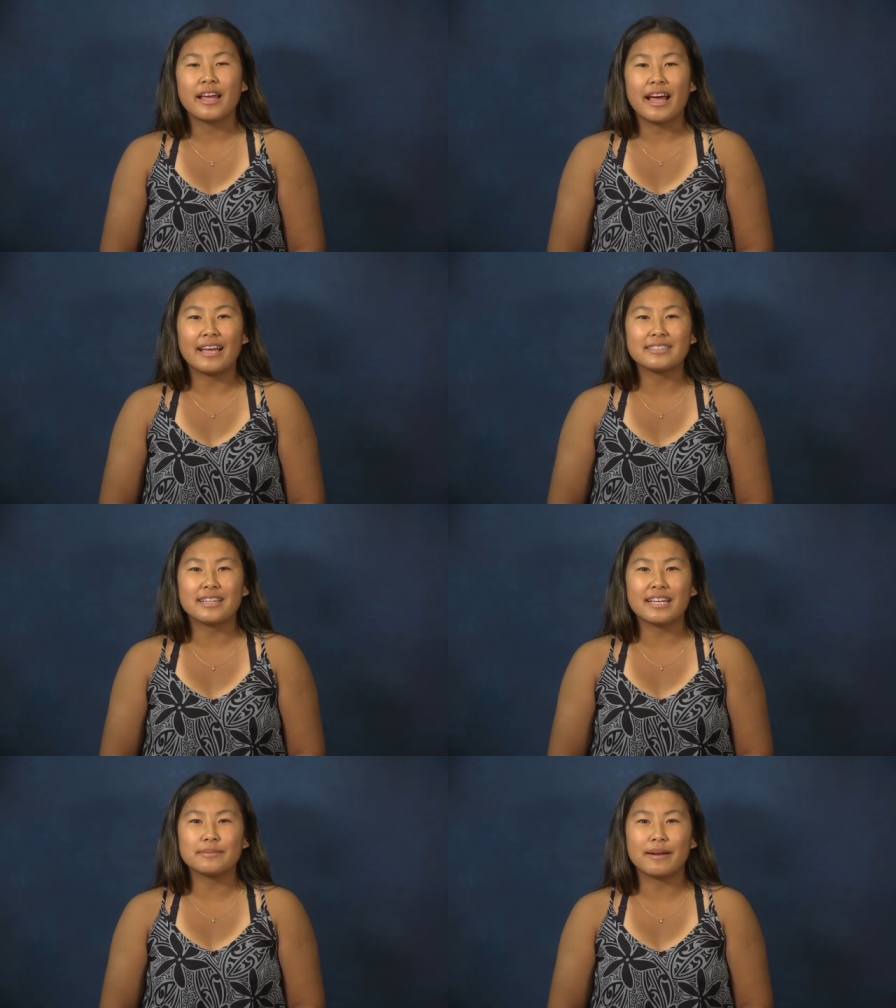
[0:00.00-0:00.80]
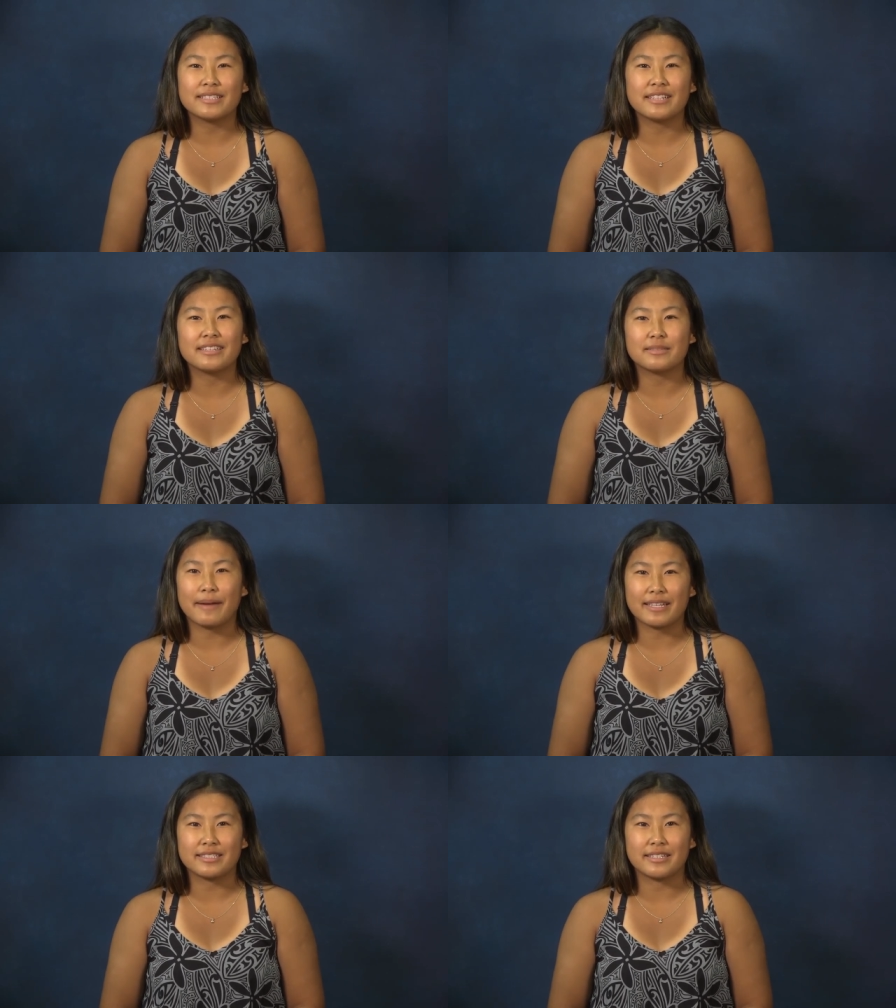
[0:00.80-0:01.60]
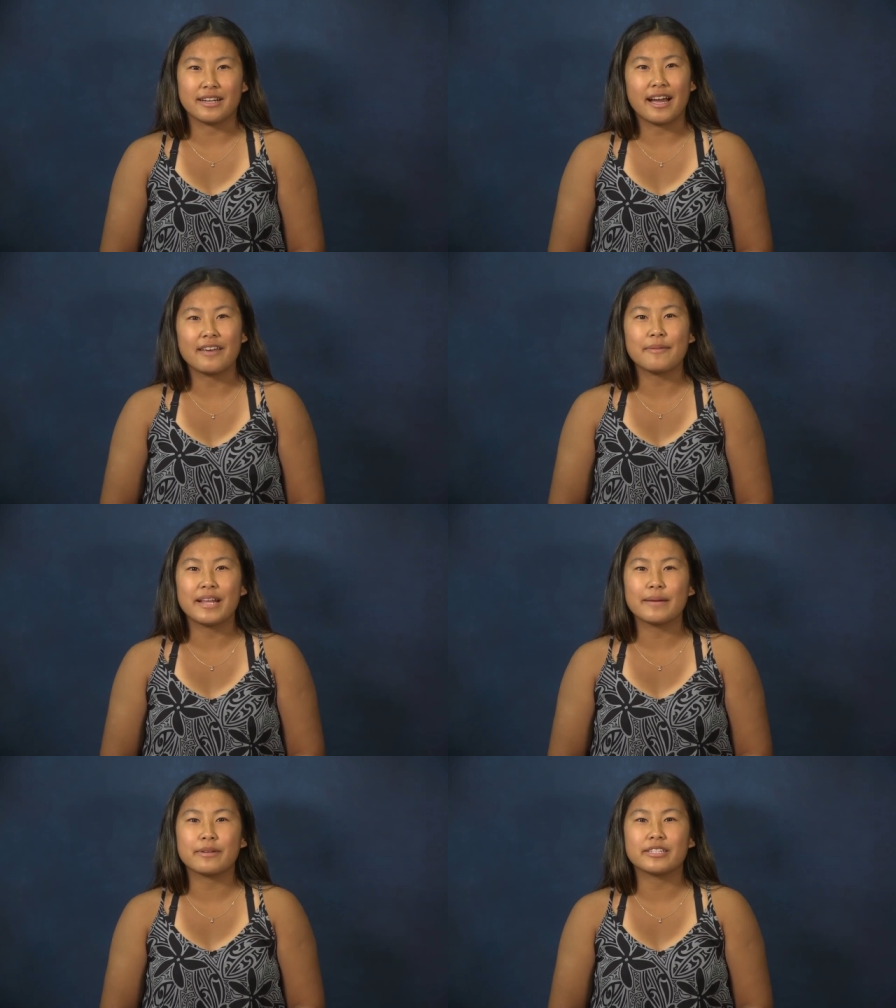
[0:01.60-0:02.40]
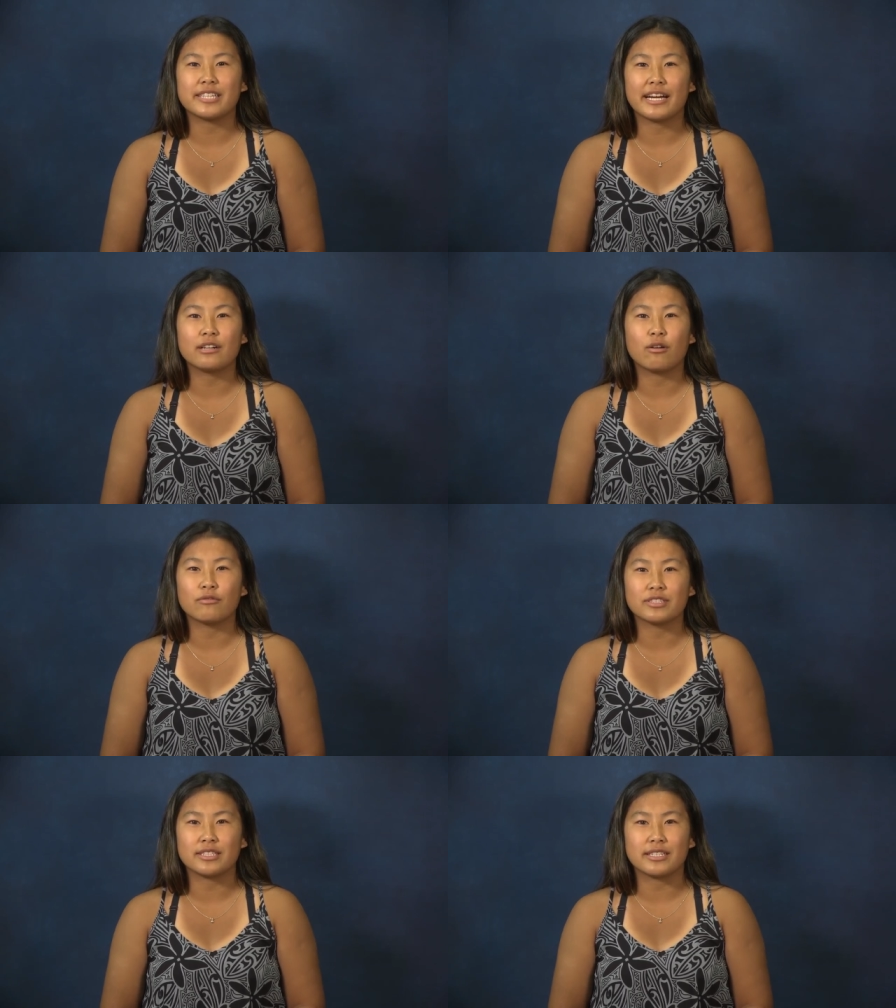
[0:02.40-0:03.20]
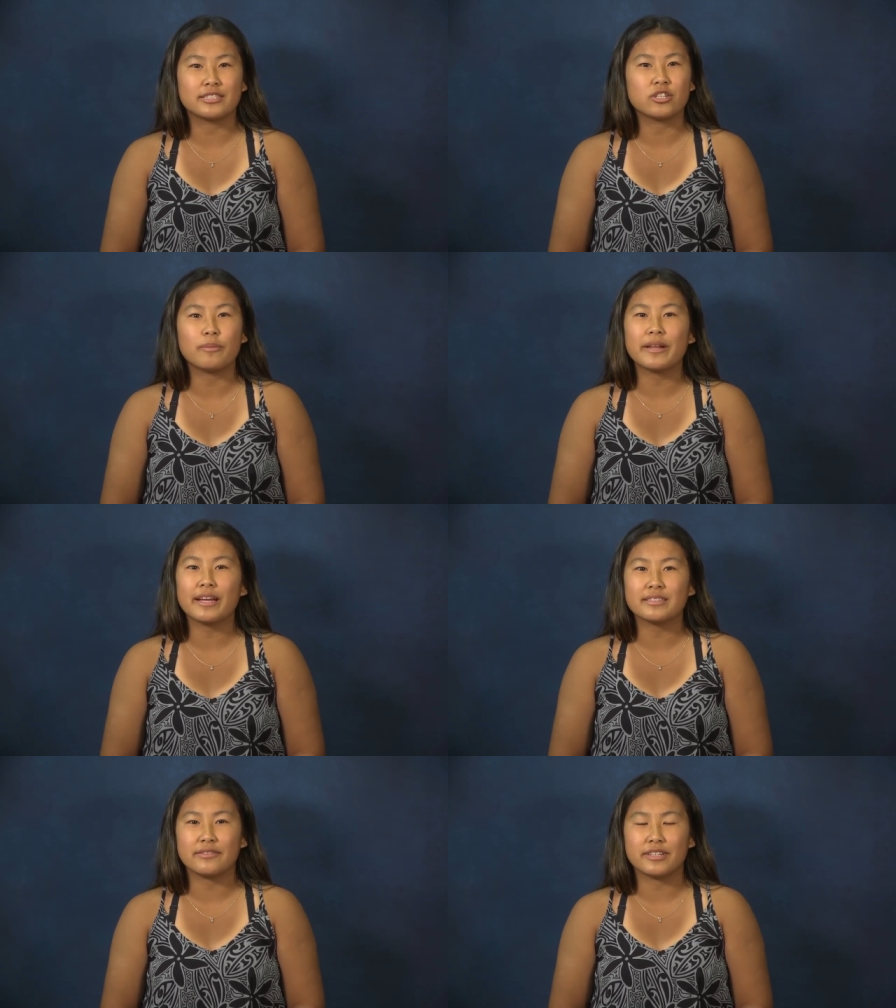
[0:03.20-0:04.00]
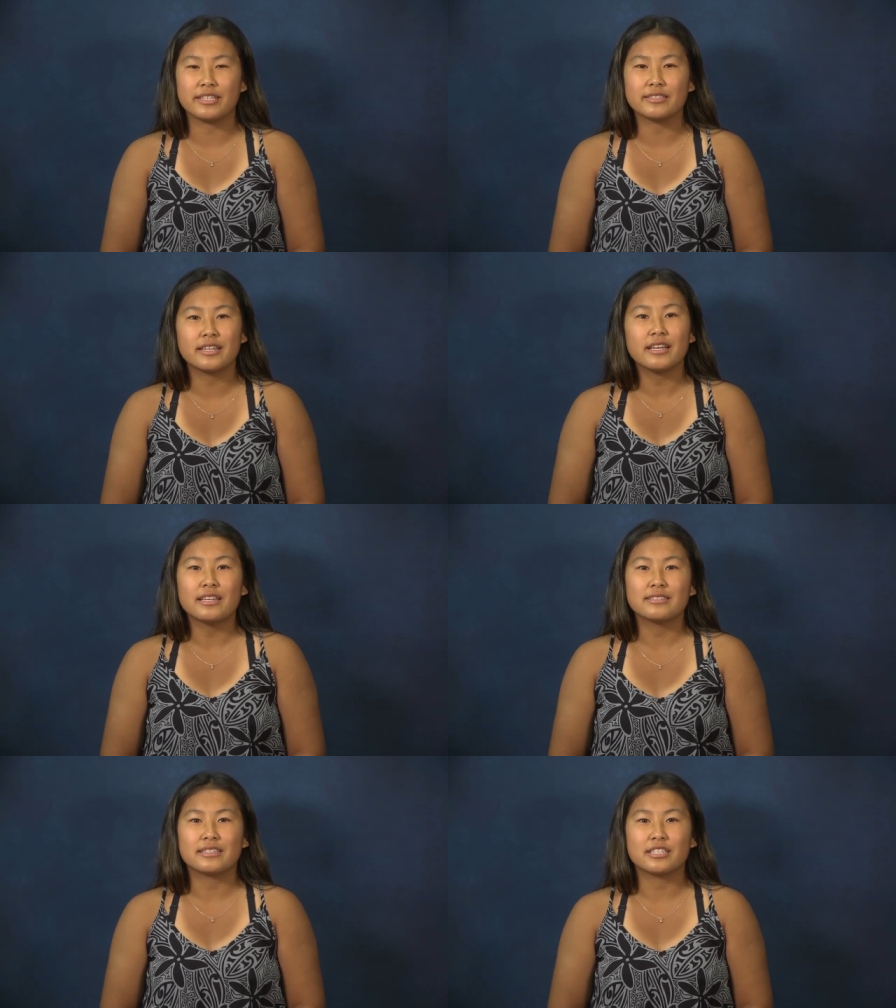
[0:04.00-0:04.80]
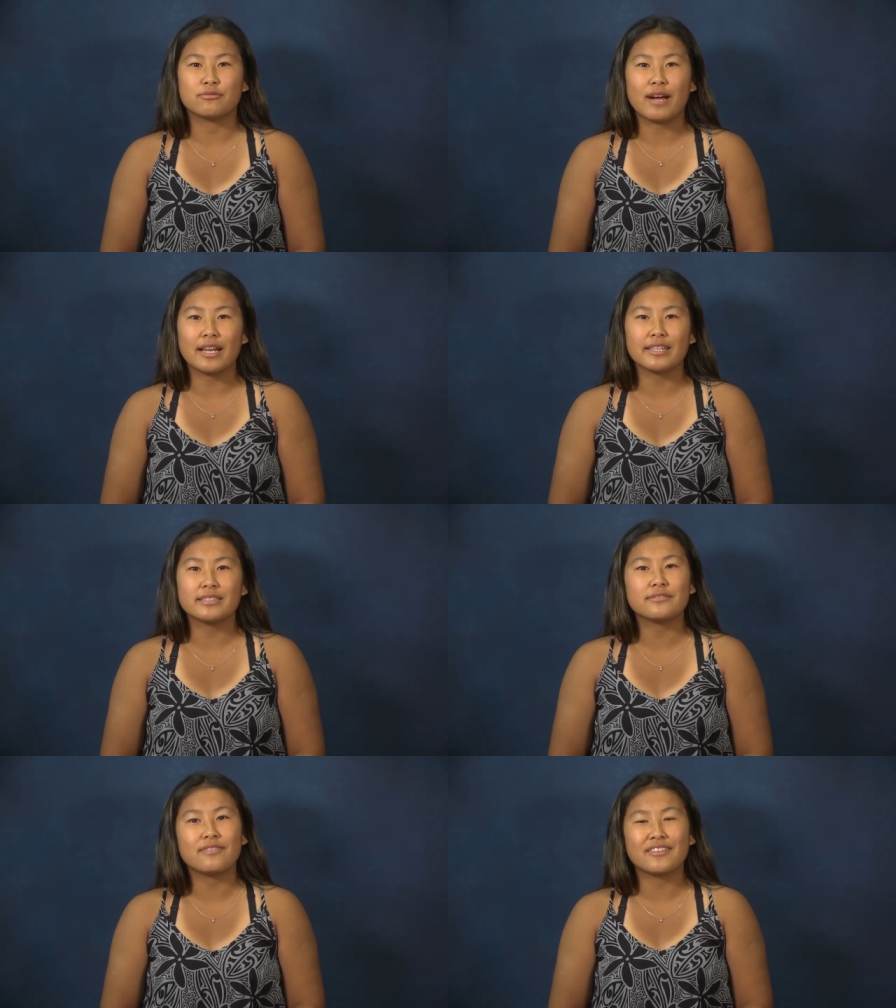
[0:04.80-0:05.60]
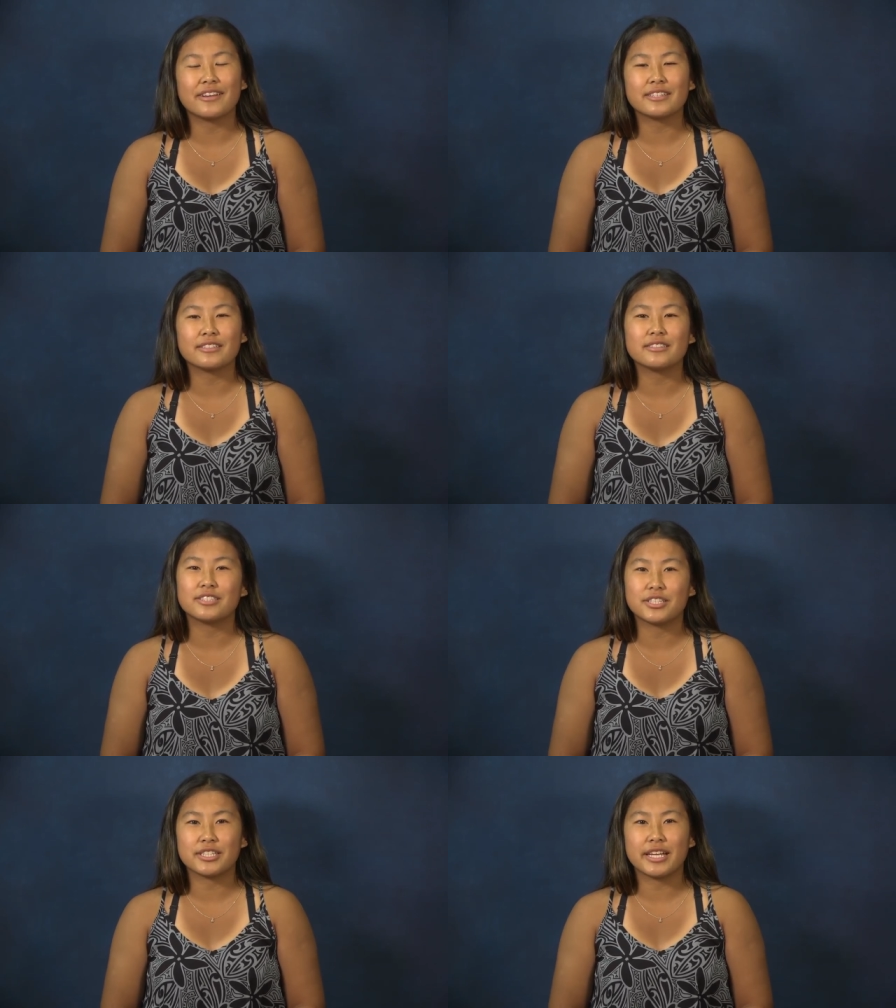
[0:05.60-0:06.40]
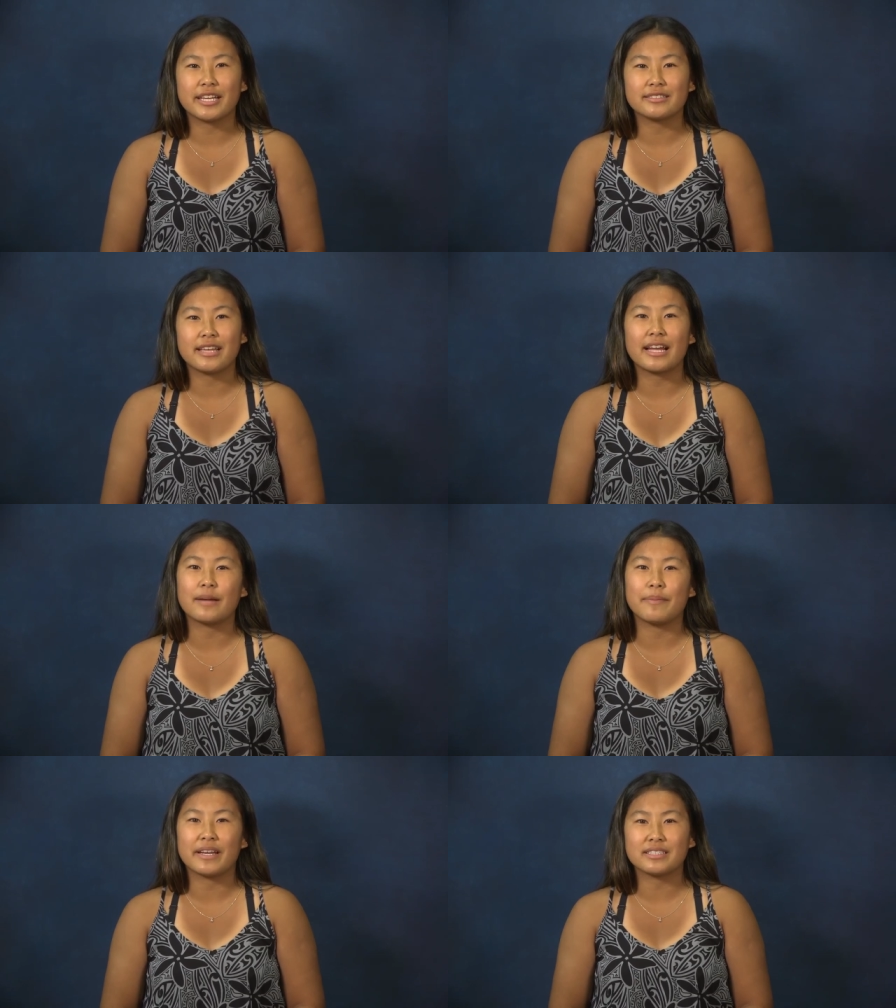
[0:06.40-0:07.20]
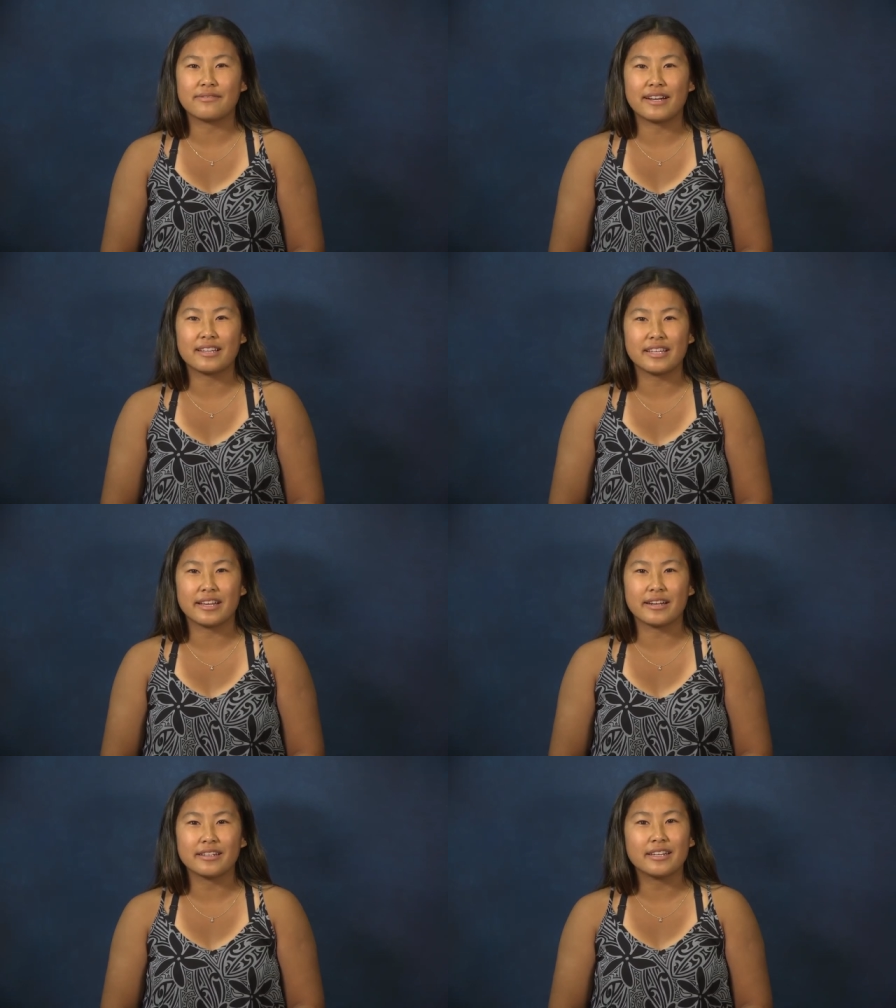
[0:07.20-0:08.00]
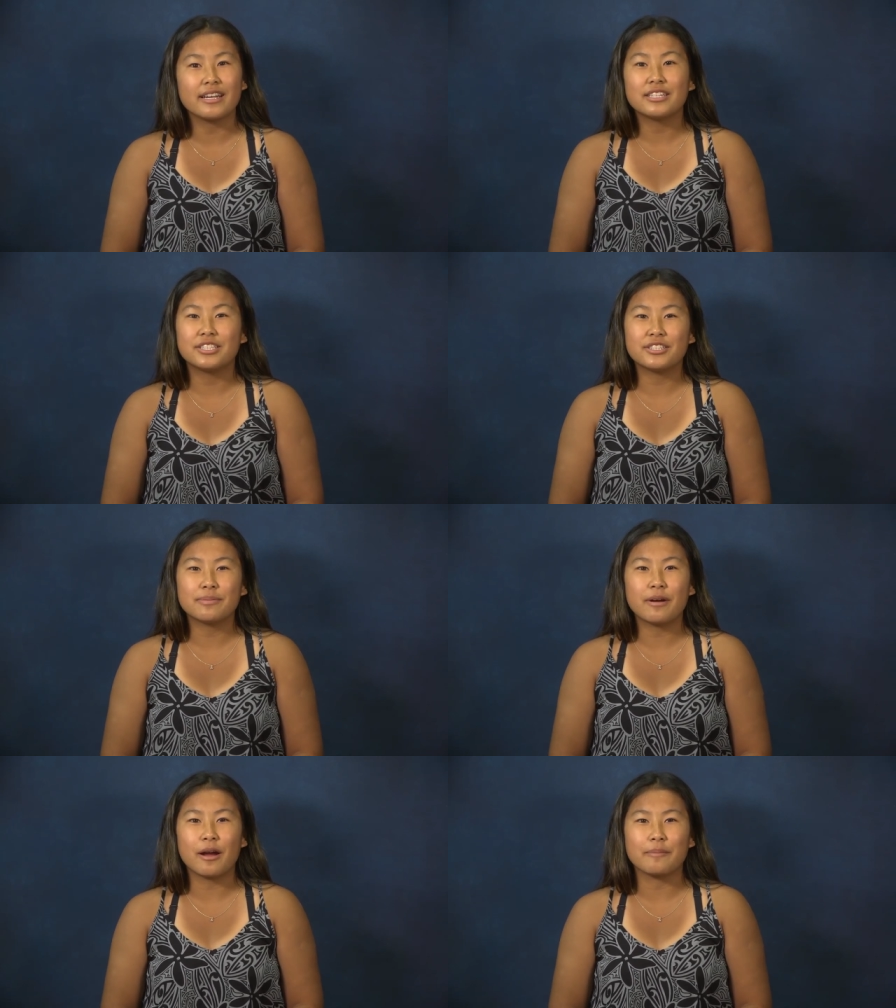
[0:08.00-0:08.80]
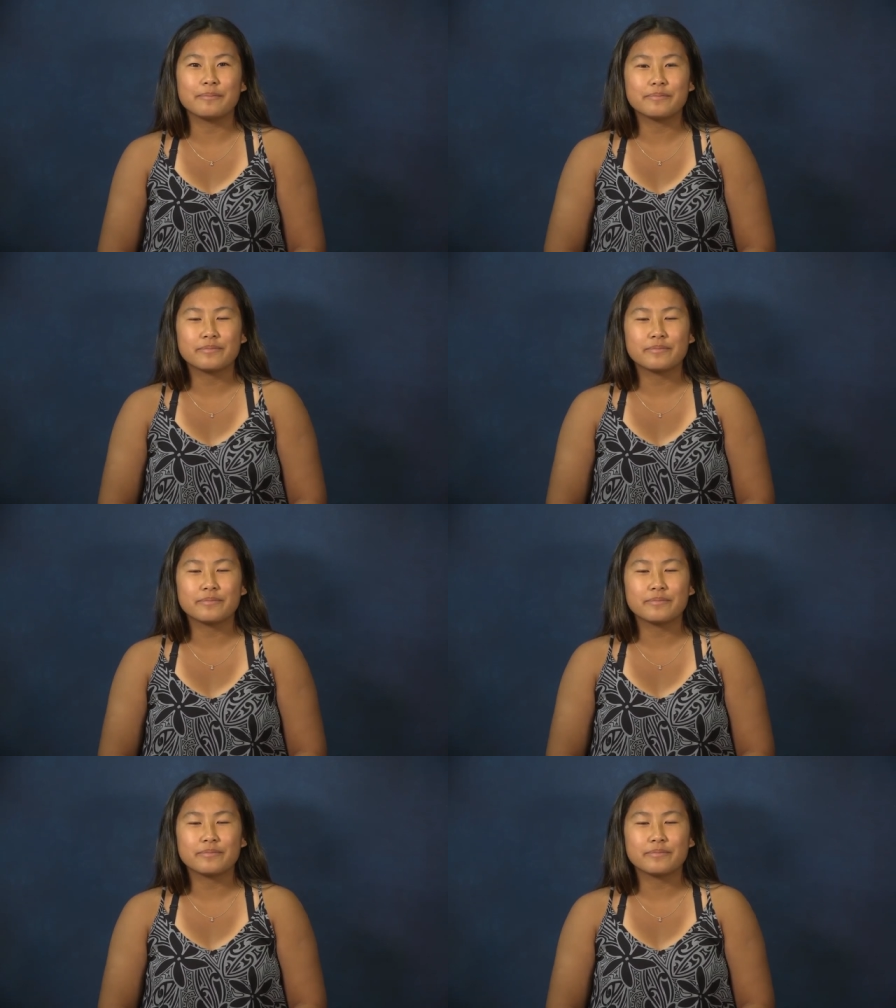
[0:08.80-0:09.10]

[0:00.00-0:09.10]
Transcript: As class president this past year, I have been able to chair and oversee so many activities, such as rallies, fundraisers, junior days, and our biggest event of the year, Junior Prom.